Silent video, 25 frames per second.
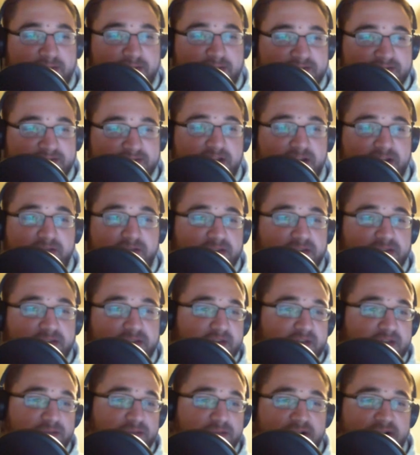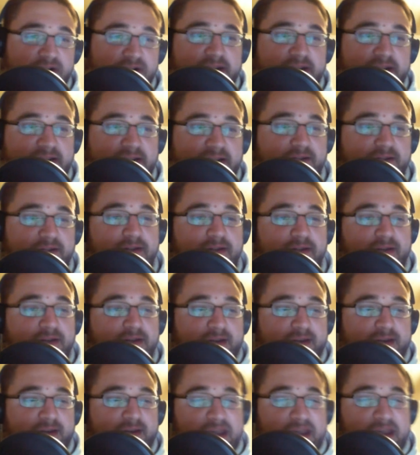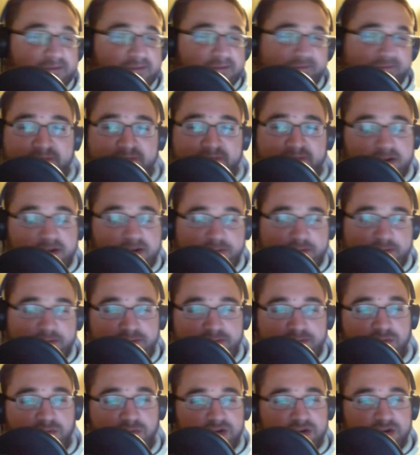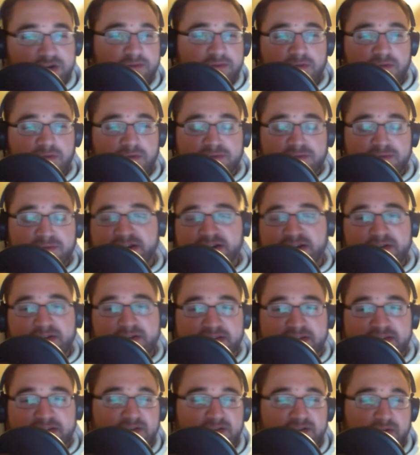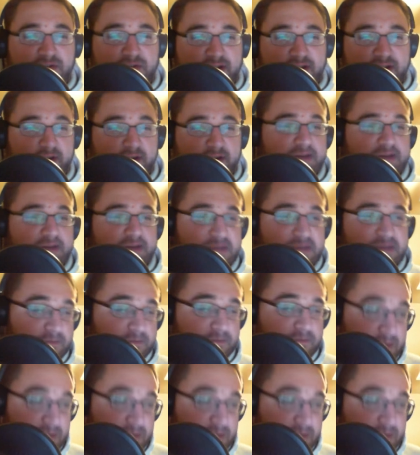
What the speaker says: I still have the product here and figured we're going to be doing soon during the holidays. So